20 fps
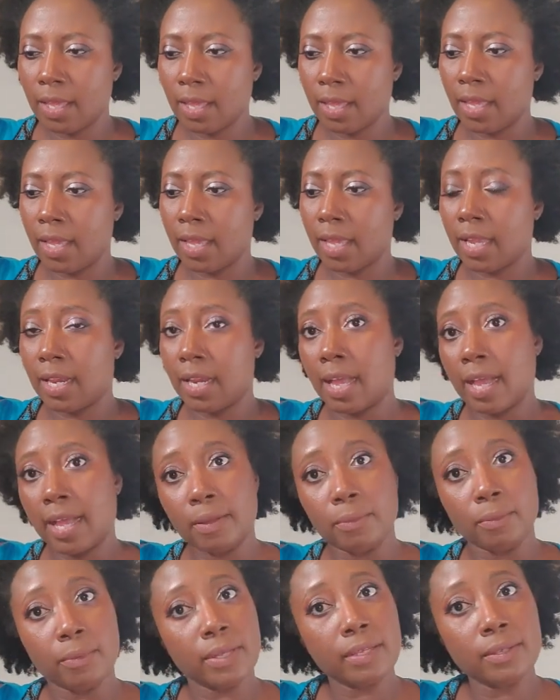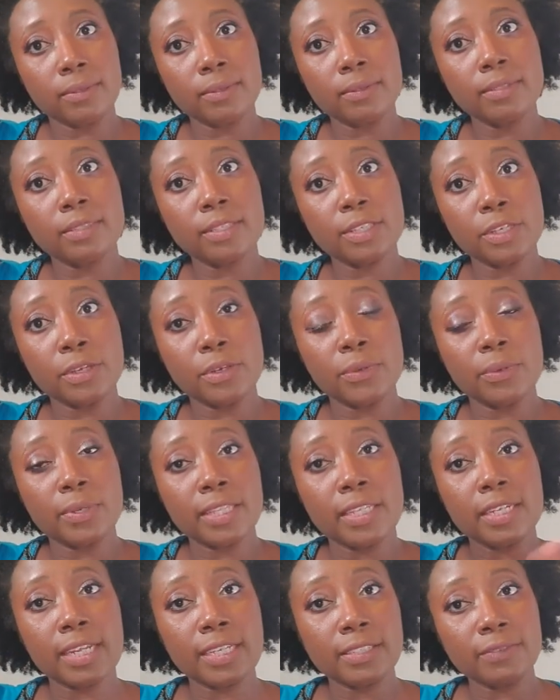and I will see you in
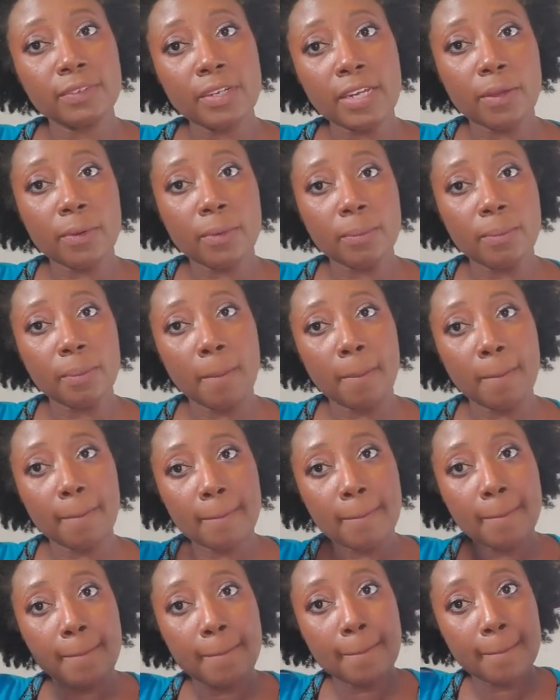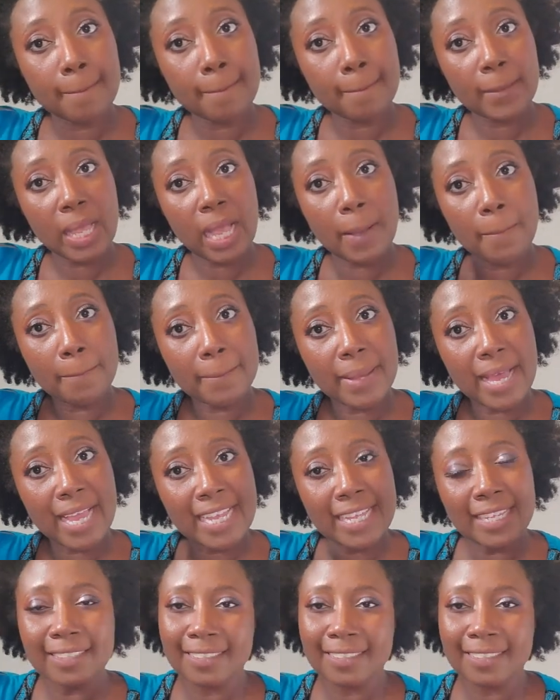the next video bye